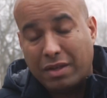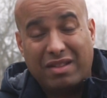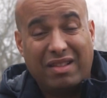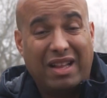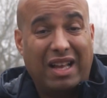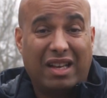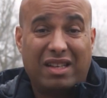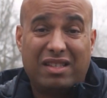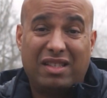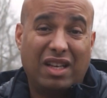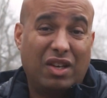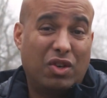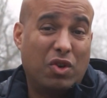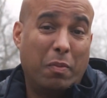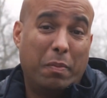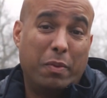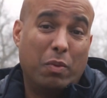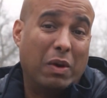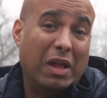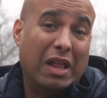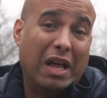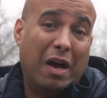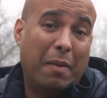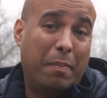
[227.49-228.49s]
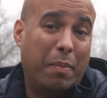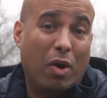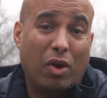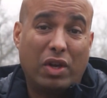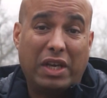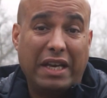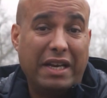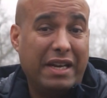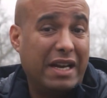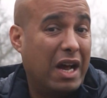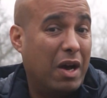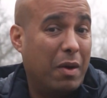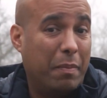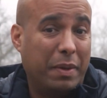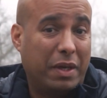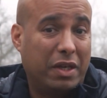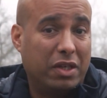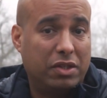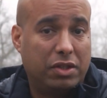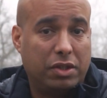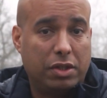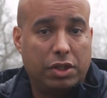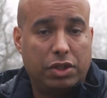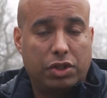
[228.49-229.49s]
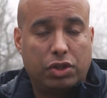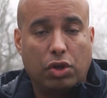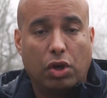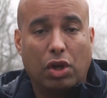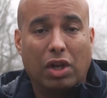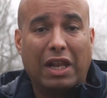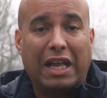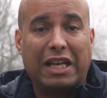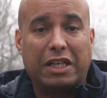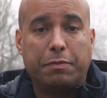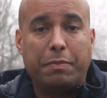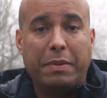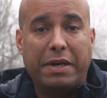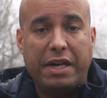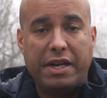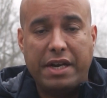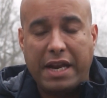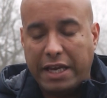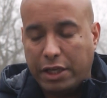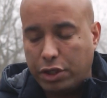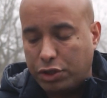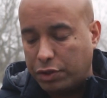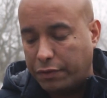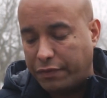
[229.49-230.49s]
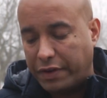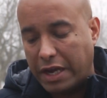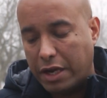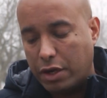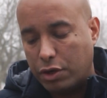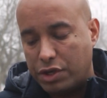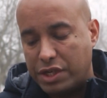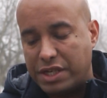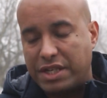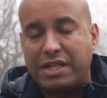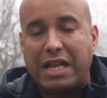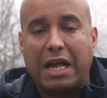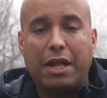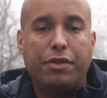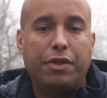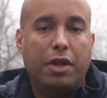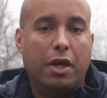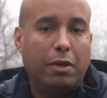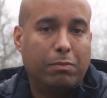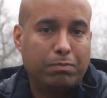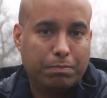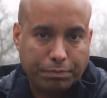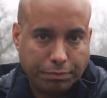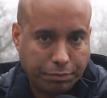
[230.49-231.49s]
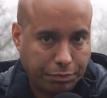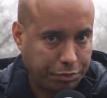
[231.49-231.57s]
like I say, could be well out of pocket now because of the sort of last-minute nature of it. I understand that,